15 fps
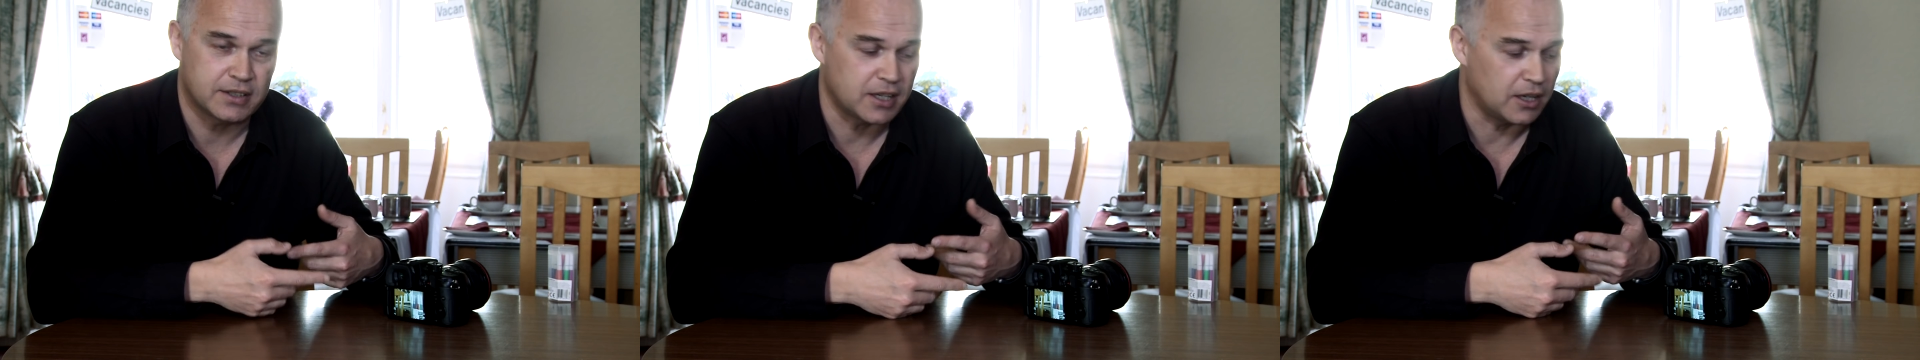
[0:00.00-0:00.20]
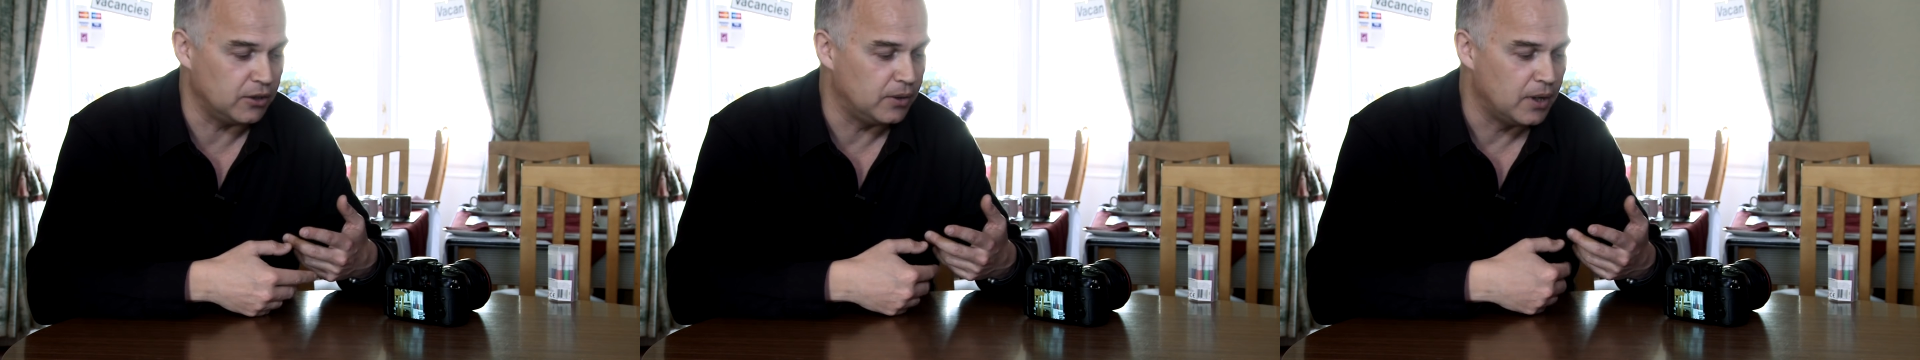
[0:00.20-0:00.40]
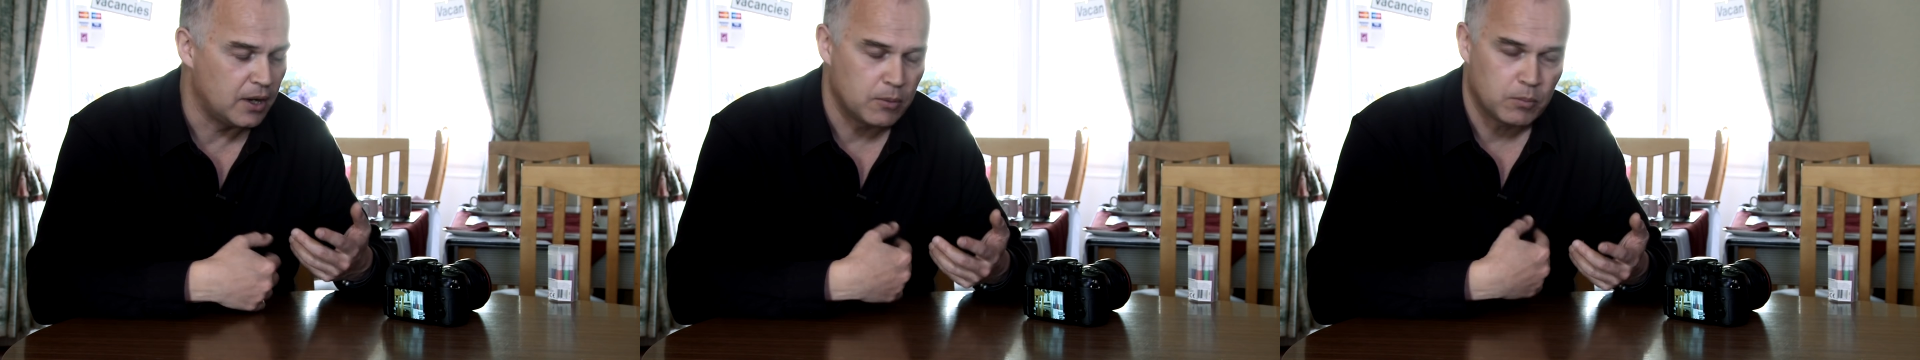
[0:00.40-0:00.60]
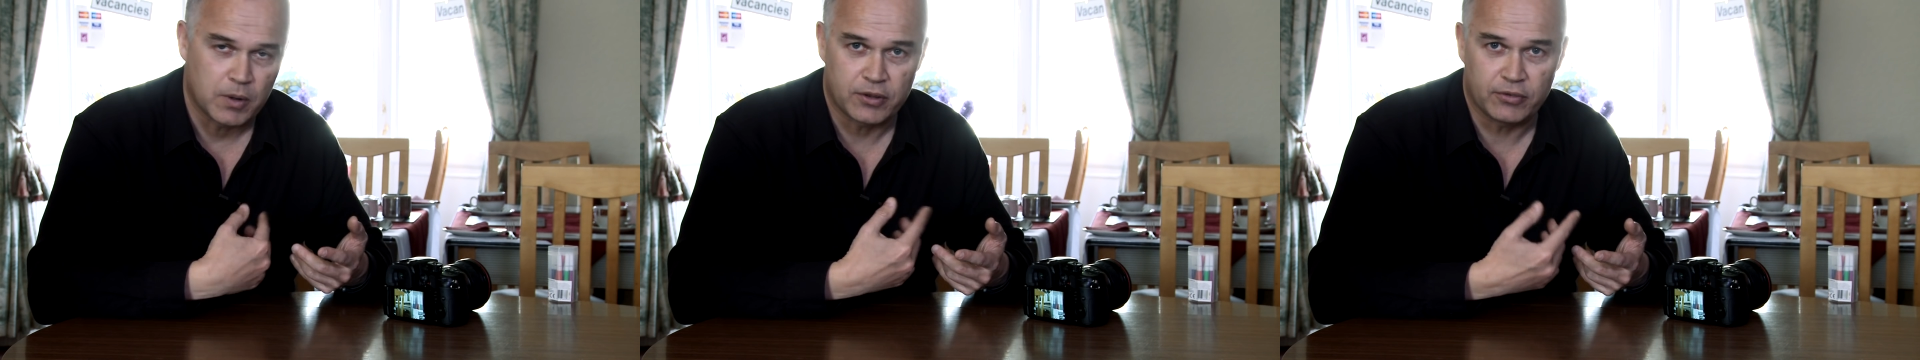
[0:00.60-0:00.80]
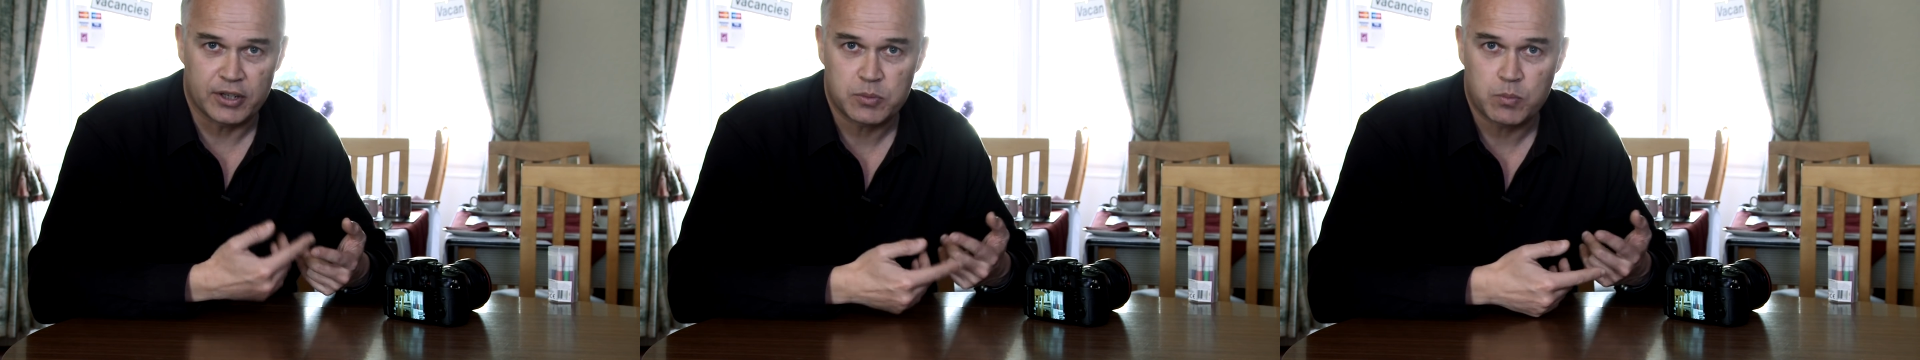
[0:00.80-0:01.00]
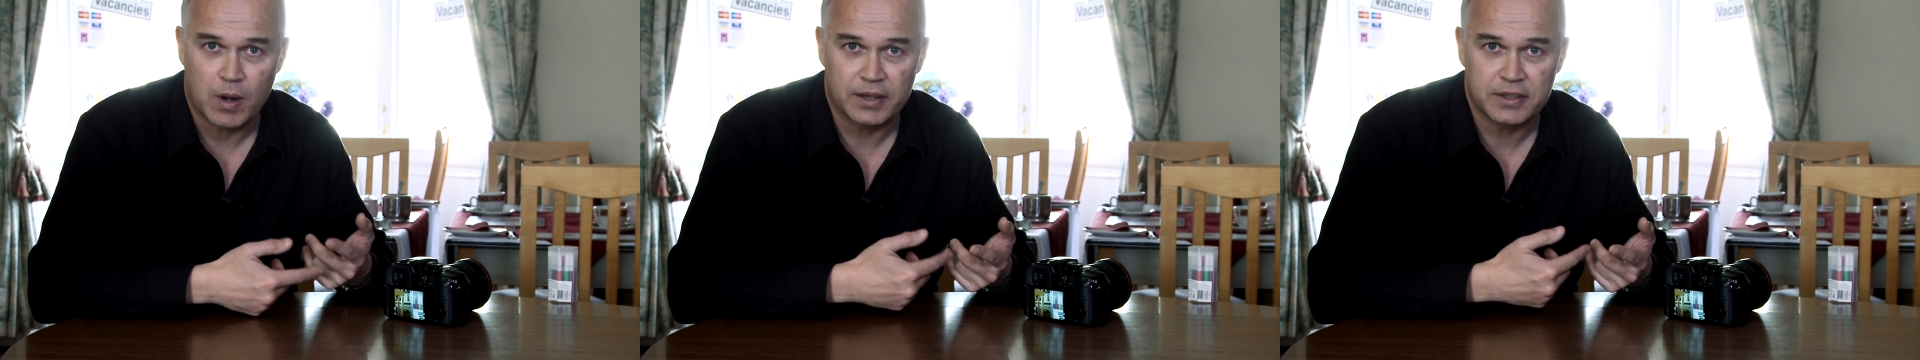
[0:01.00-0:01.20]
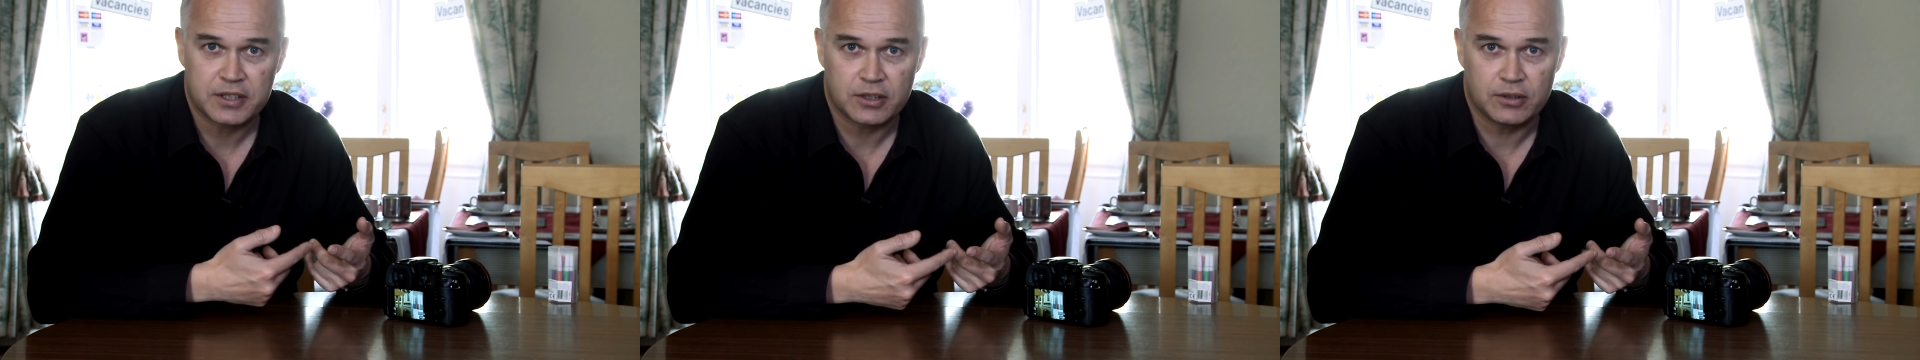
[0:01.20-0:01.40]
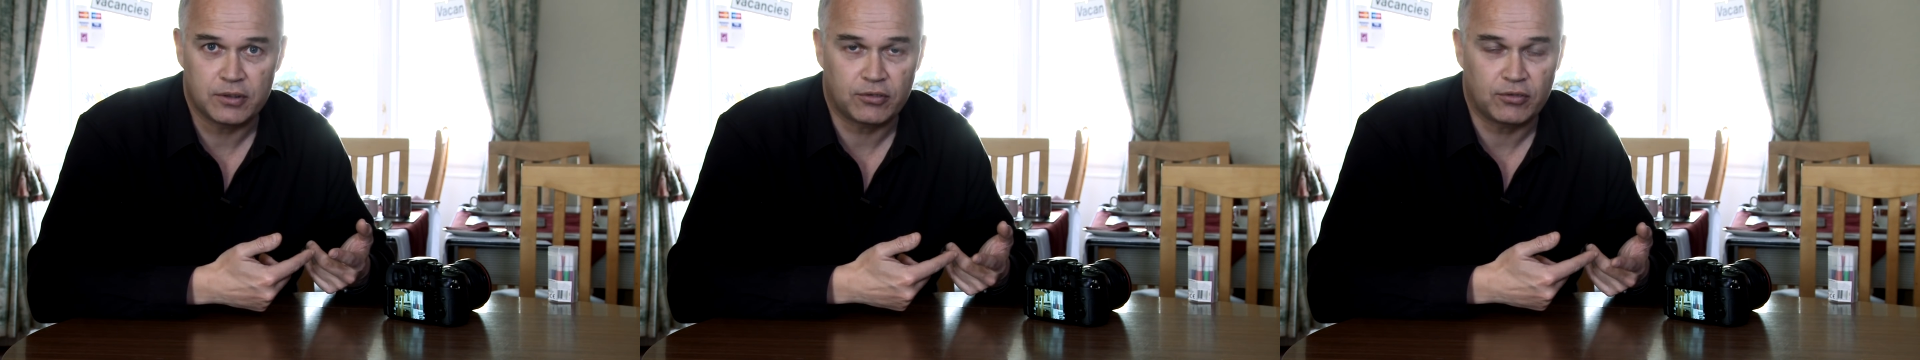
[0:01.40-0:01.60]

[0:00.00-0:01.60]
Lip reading: So whether it's 1, 2,